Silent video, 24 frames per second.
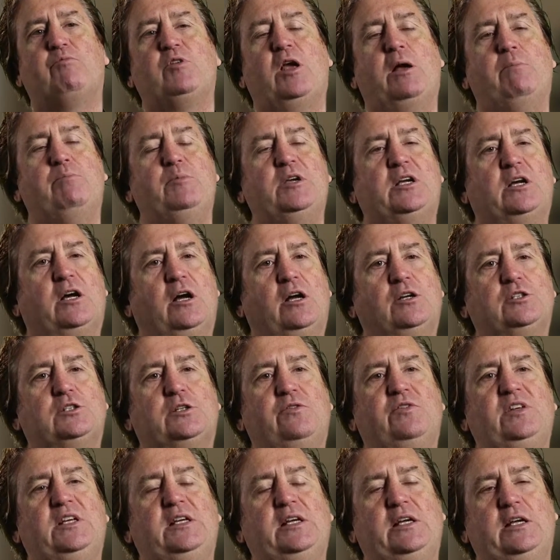And because
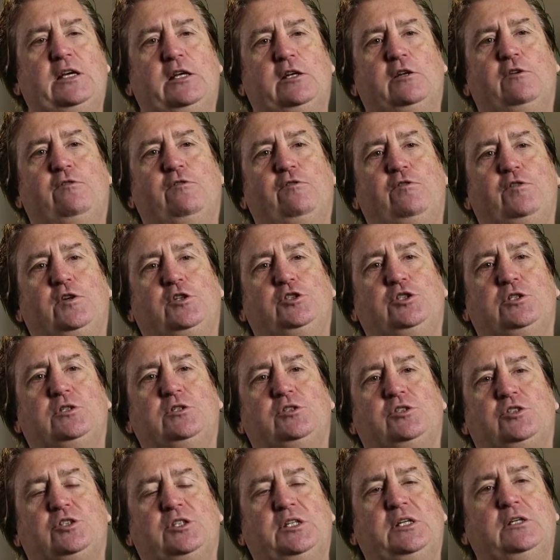of the
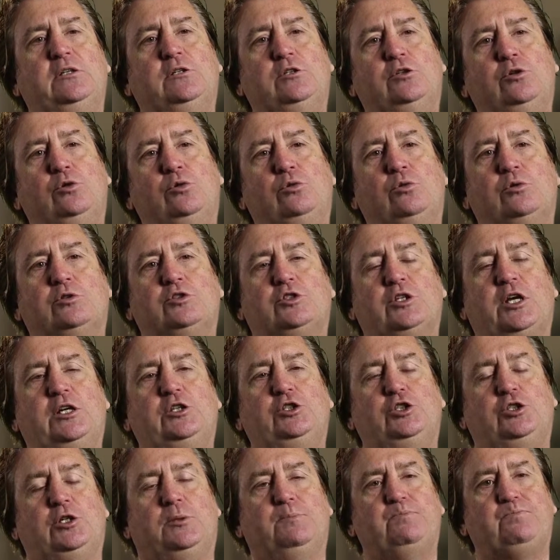inefficiency in
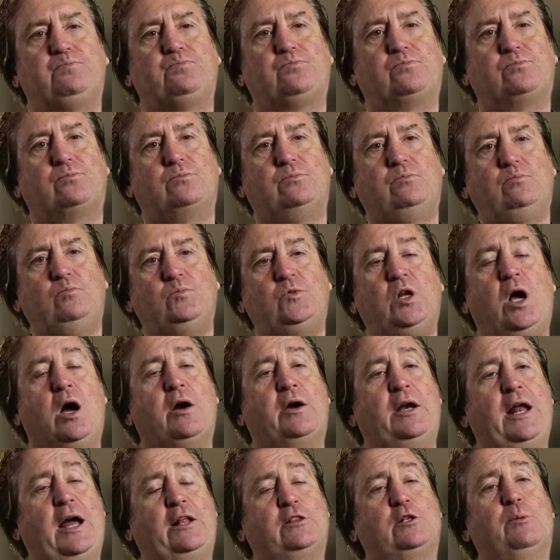utilization,
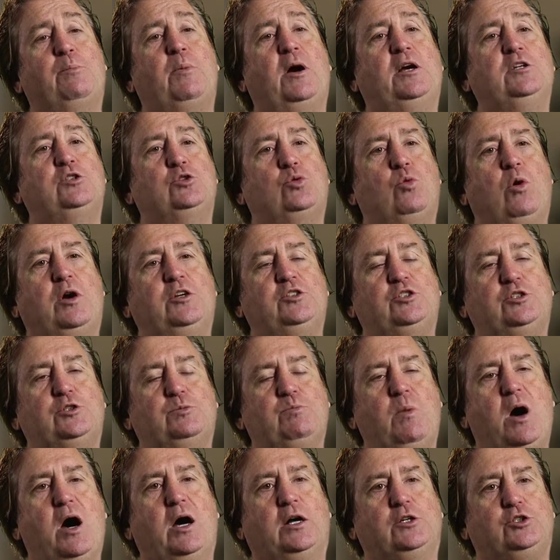I'm going to have to buy twice
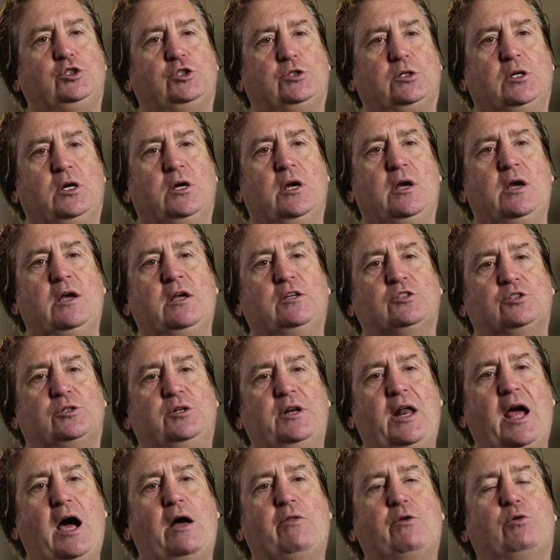as much. So
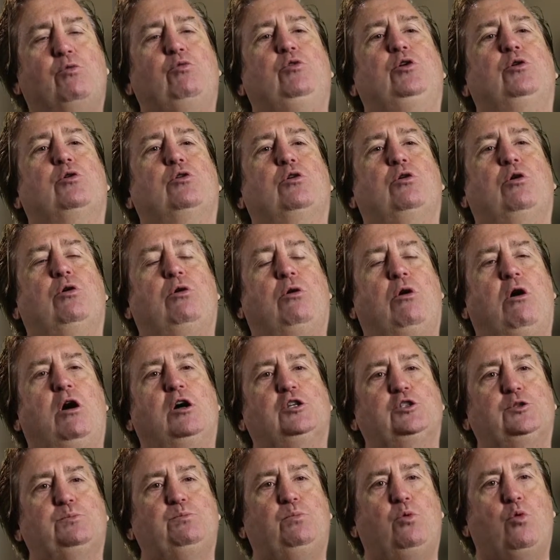now the real
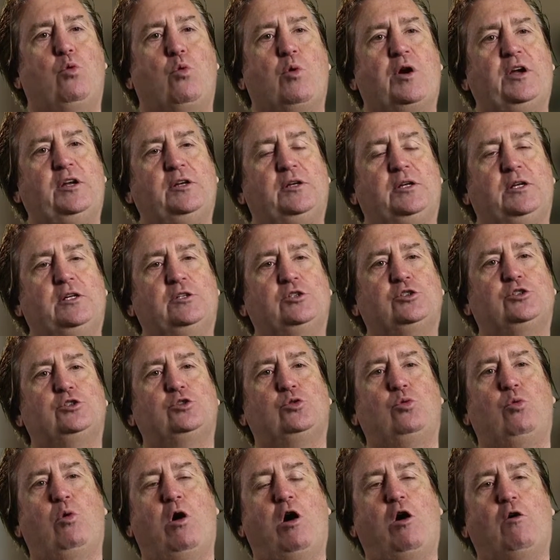cost point is
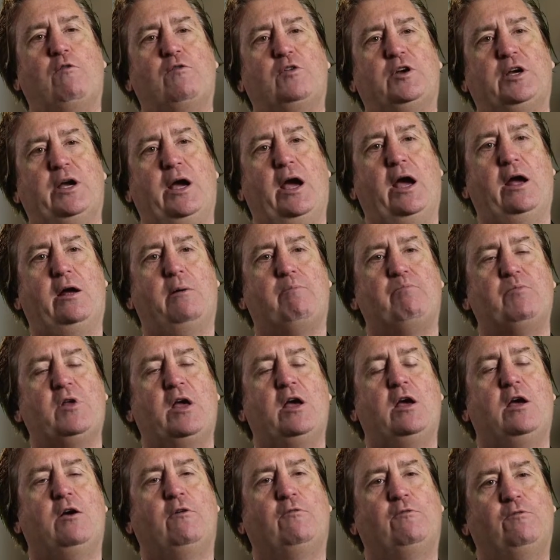
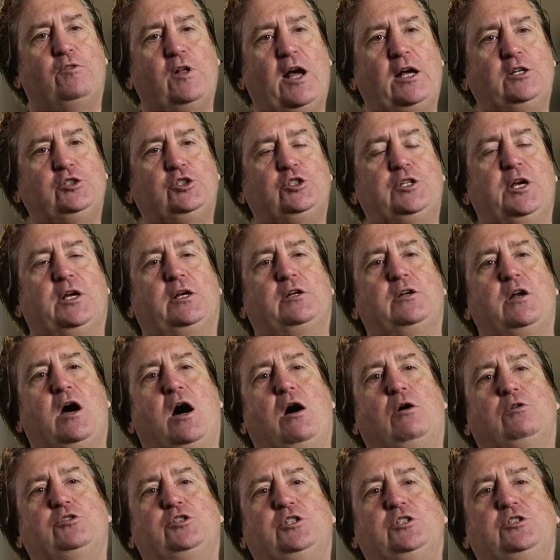12K. Flash
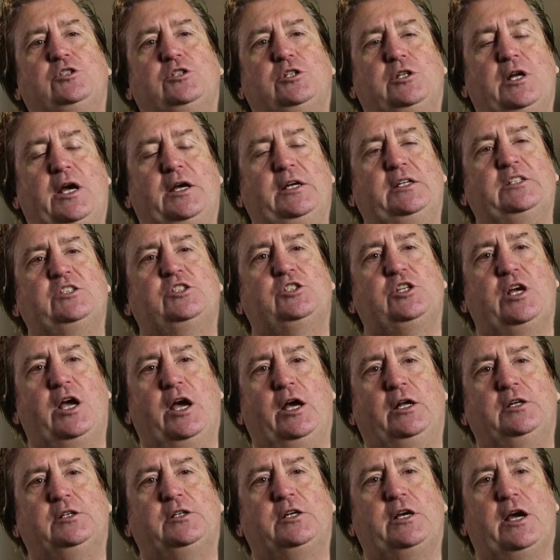technology today is
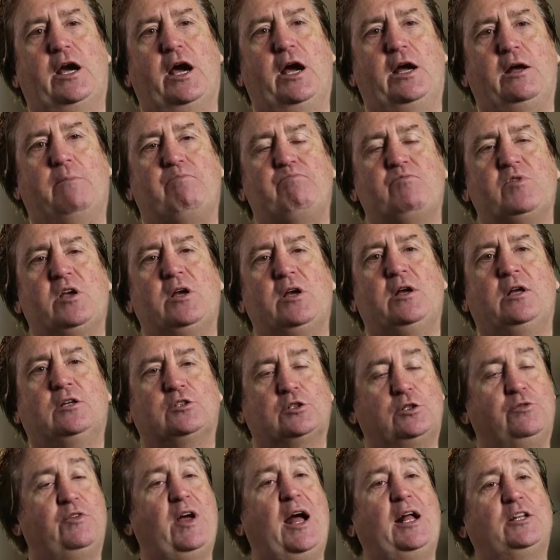10K.
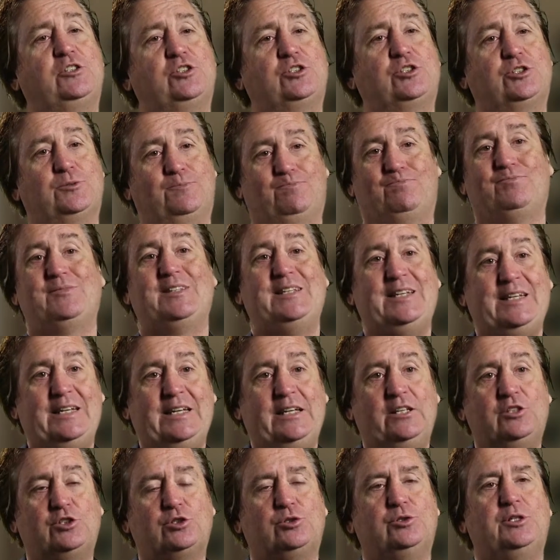So that's
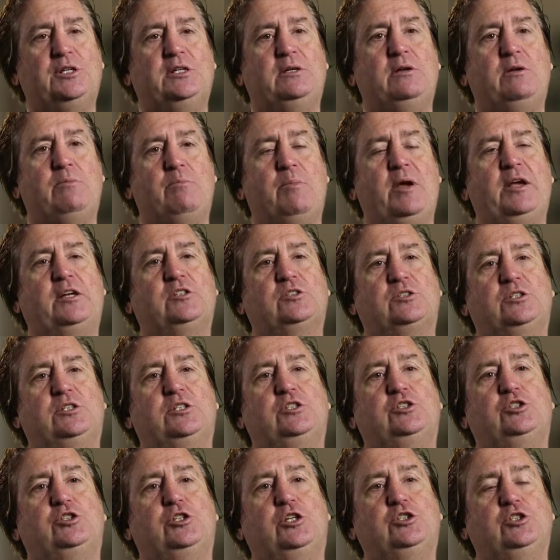easily, it makes the
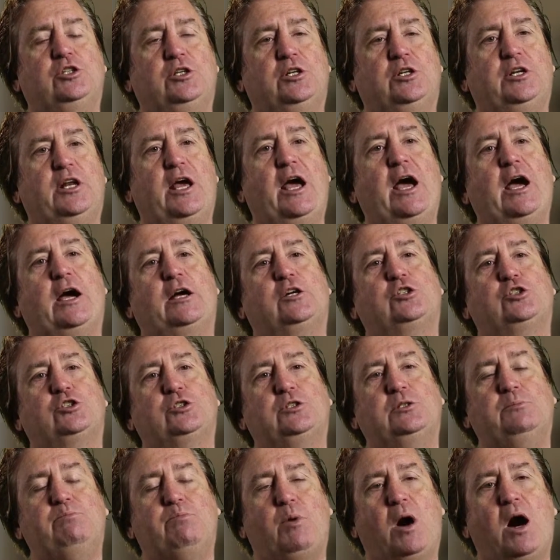decision to
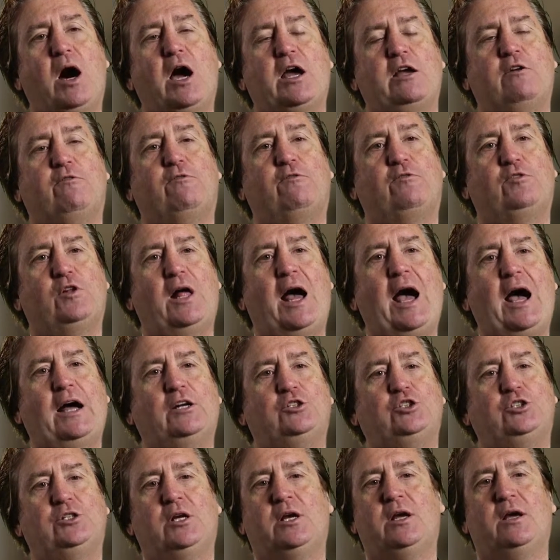actually buy
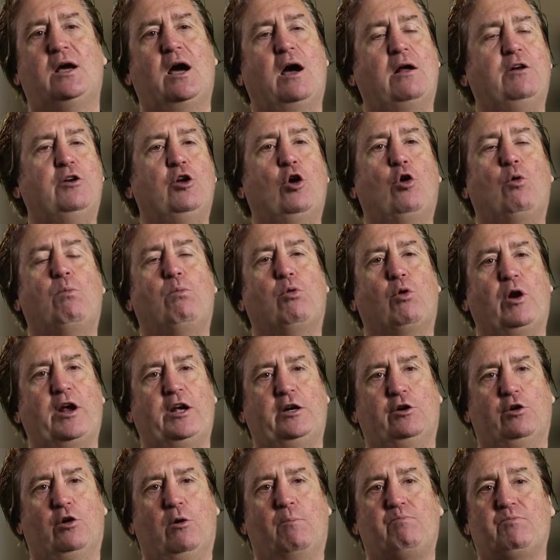flash a
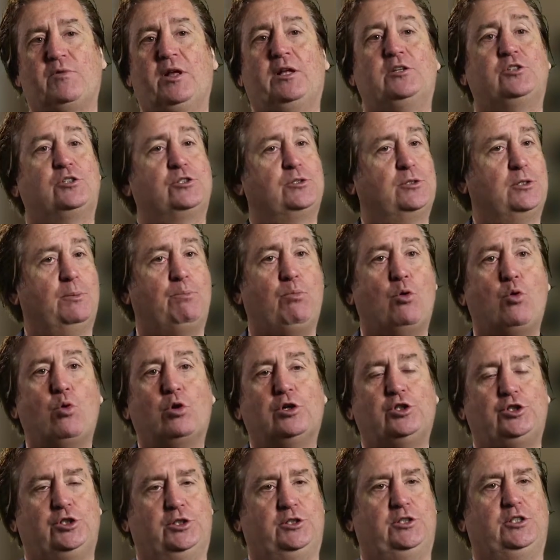no-brainer. It's the
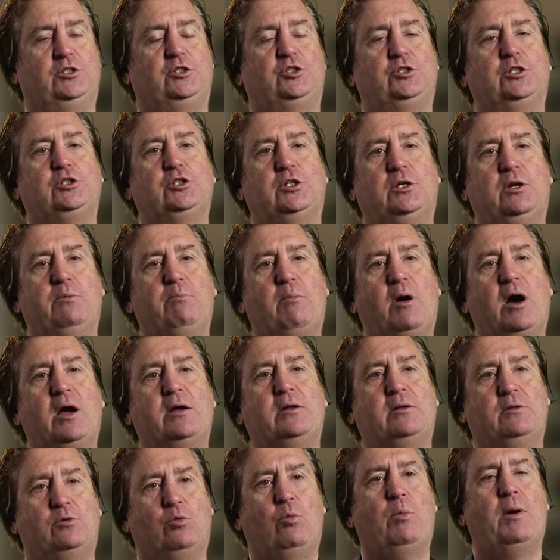Porsche decision in
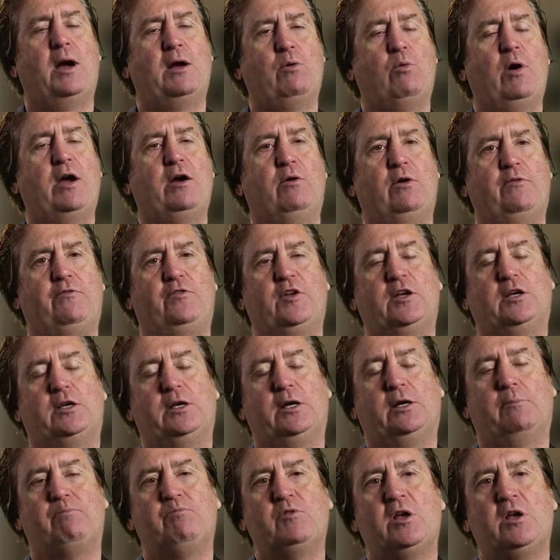my way of
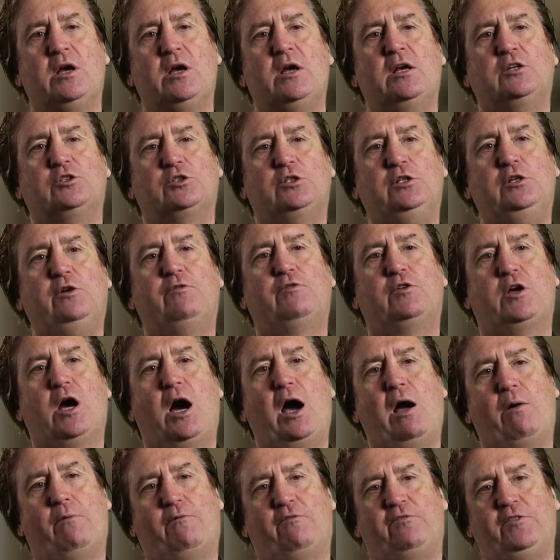thinking. So you've
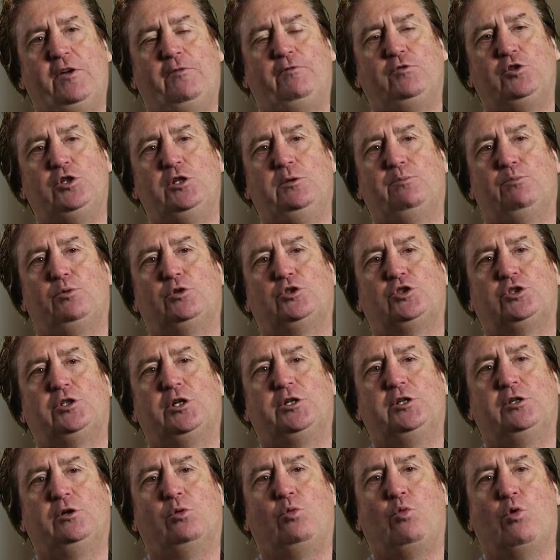got 15%
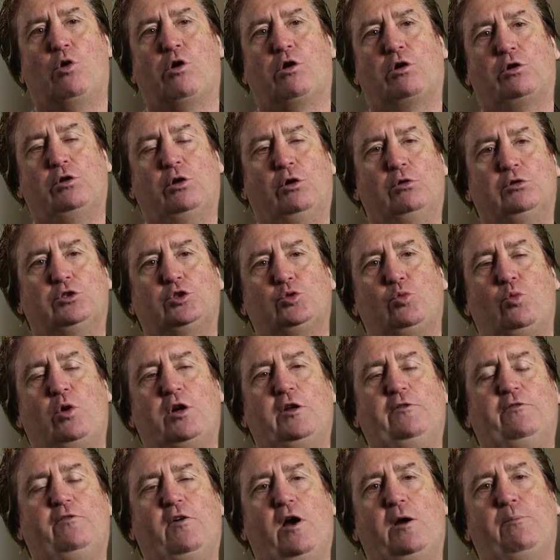of your workload,
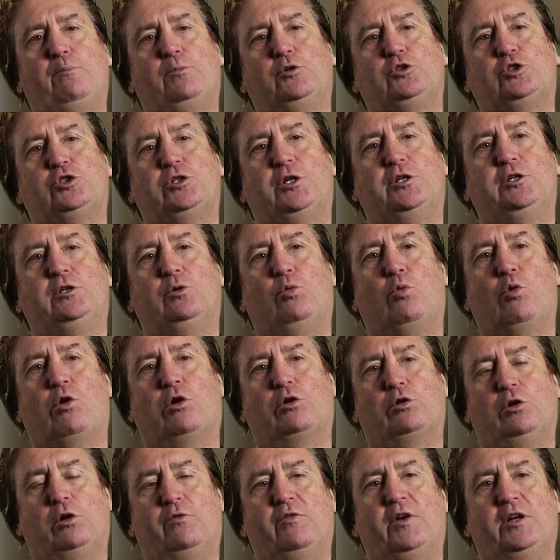25% of your
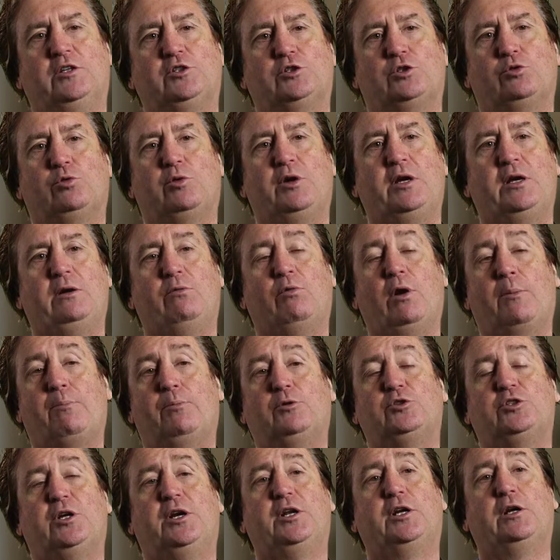workload that is green,
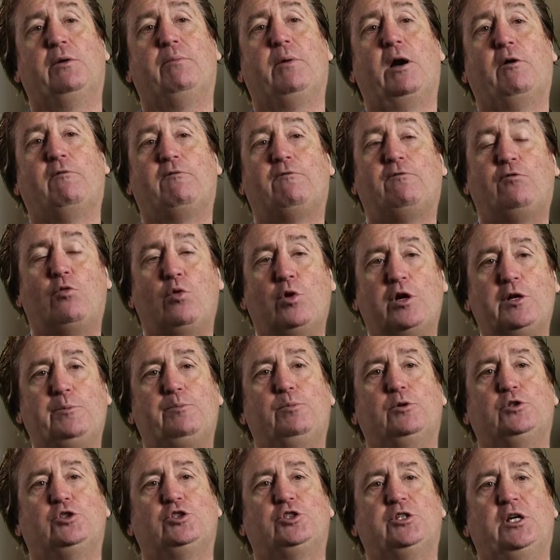representing about
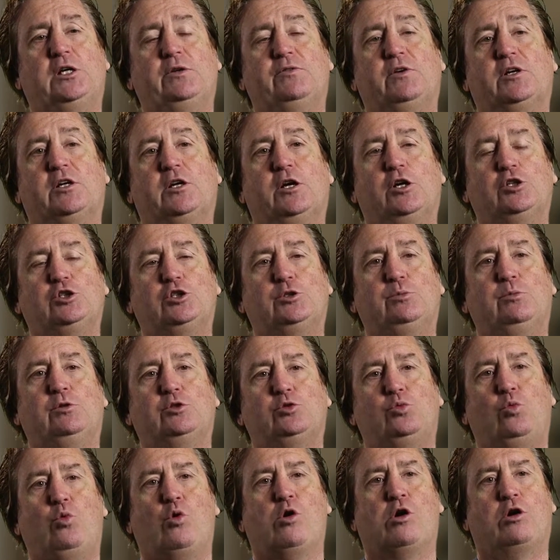40% of a
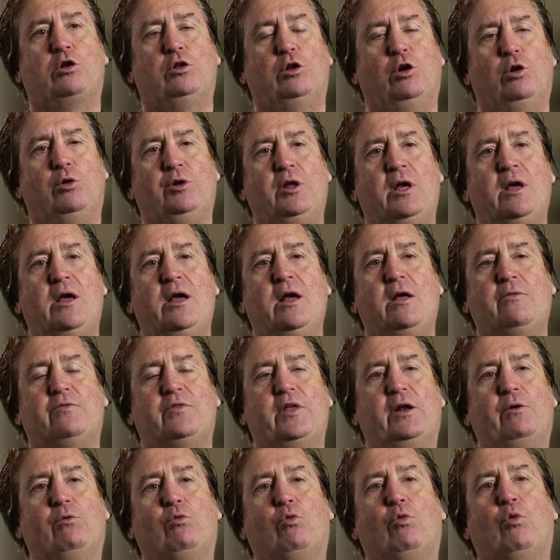customer's workload
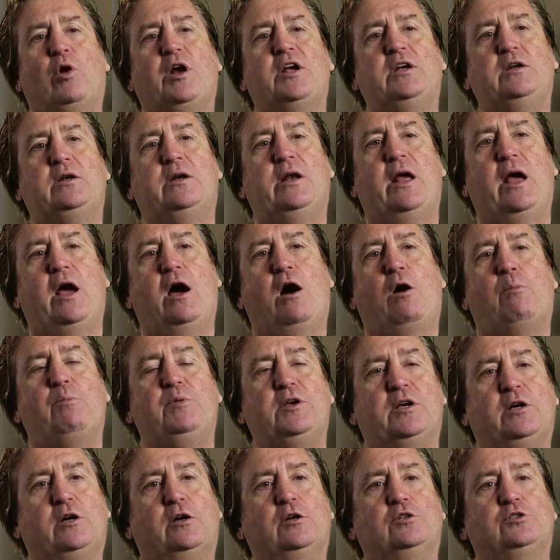that right now,
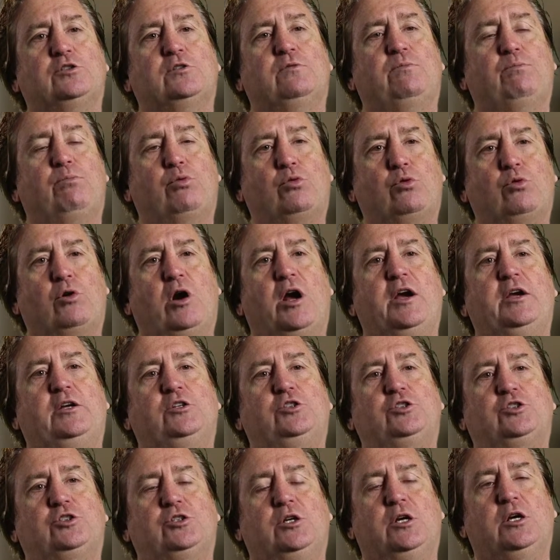because of
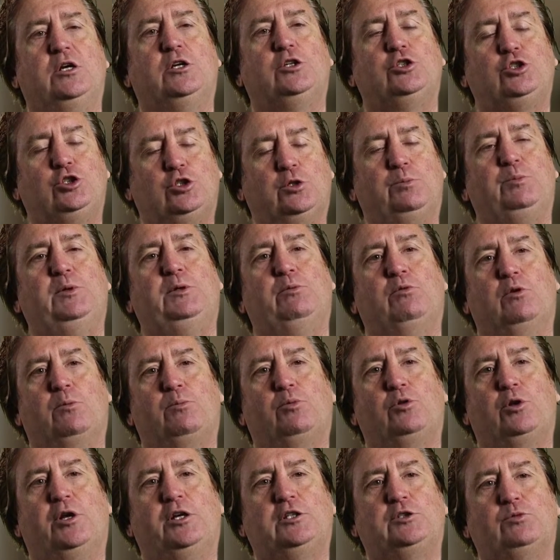price, should be
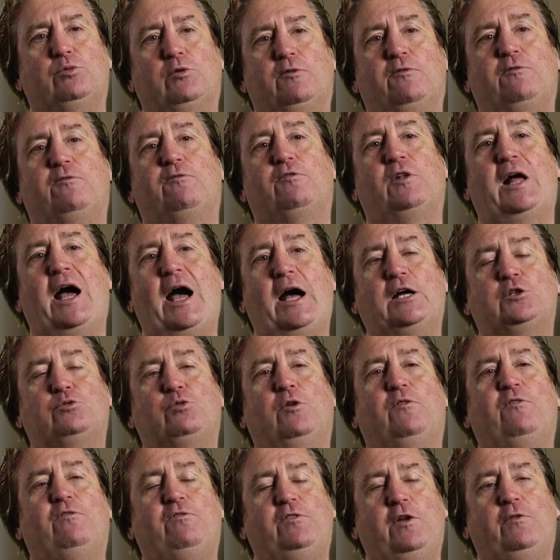replaced with flash
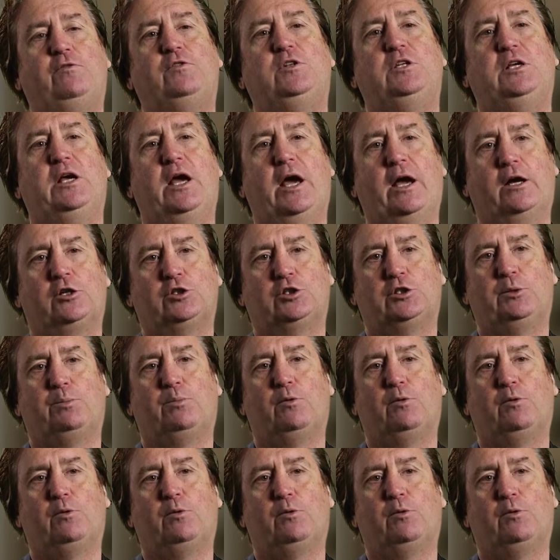with 50x to